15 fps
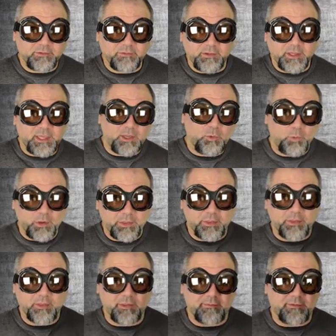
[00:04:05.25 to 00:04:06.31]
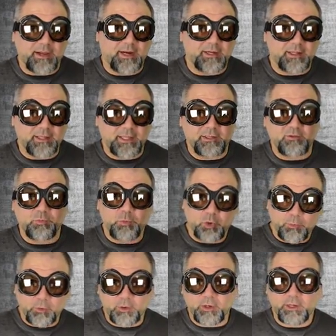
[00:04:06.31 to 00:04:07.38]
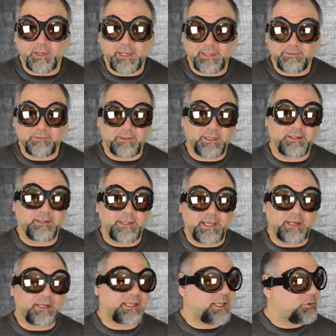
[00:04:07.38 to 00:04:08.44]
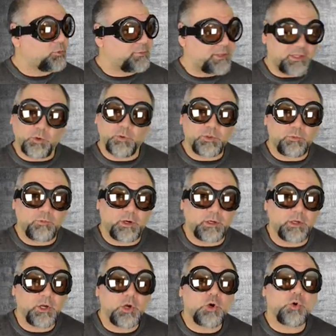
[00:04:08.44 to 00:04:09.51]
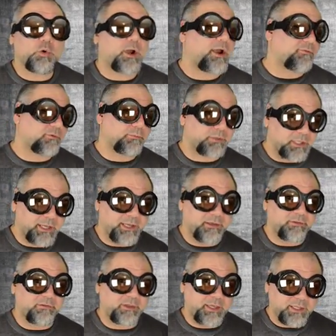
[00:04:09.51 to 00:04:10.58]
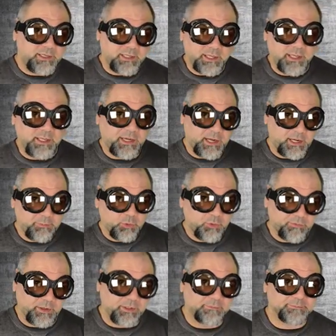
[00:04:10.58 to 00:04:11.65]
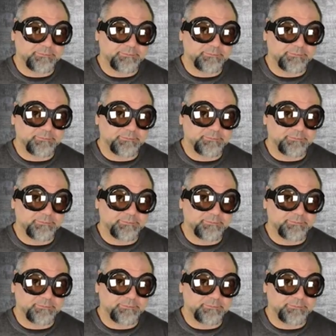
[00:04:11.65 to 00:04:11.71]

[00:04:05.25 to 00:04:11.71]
sticking with the fact that Spielberg has said that he would be the only one who ever plays Indy in any movie.